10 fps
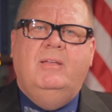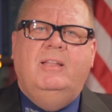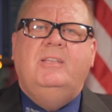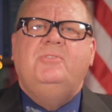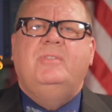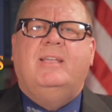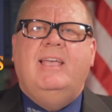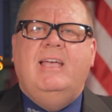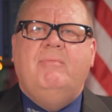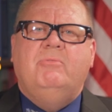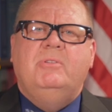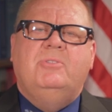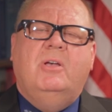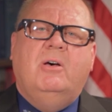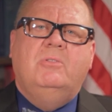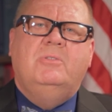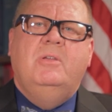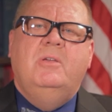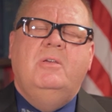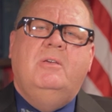And this is the common result
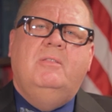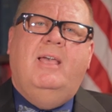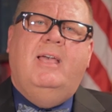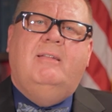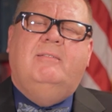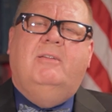that